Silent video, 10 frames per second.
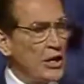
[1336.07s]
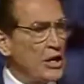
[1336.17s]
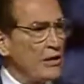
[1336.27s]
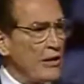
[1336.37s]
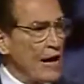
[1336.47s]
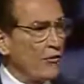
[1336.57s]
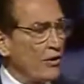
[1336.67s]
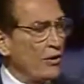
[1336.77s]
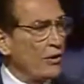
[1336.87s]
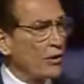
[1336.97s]
He
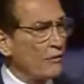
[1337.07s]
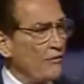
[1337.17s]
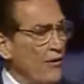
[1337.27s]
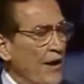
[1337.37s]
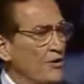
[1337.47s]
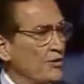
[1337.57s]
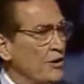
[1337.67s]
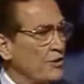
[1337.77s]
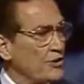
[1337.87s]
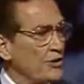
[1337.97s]
never confessed
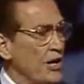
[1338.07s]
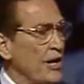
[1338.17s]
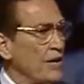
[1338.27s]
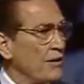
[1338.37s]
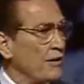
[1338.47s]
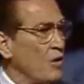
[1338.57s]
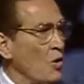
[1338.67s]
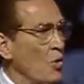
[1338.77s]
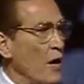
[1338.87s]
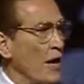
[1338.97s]
sin
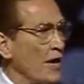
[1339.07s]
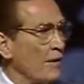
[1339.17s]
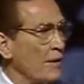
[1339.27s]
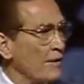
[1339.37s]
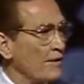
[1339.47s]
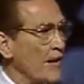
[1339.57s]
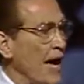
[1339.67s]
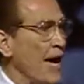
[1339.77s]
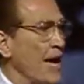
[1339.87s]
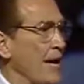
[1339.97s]
one
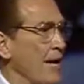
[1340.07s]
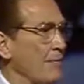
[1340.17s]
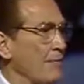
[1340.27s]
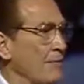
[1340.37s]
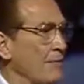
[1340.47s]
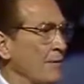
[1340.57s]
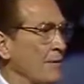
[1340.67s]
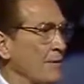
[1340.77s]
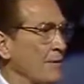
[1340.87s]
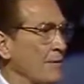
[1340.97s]
time
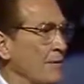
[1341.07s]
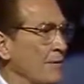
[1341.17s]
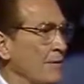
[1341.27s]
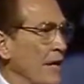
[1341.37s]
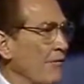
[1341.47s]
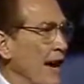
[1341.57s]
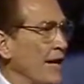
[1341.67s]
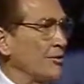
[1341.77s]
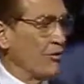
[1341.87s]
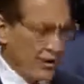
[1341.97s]
never
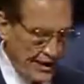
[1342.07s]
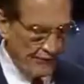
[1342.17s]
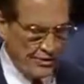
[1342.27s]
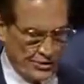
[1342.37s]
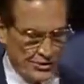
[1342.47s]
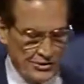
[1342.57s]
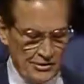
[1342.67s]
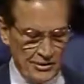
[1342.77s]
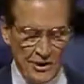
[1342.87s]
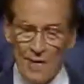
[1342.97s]
asked forgiveness
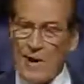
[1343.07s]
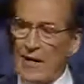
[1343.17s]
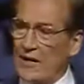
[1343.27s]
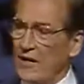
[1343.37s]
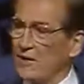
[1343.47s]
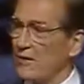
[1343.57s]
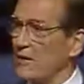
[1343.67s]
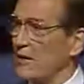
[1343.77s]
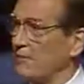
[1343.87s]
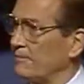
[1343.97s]
about
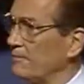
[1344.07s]
anything.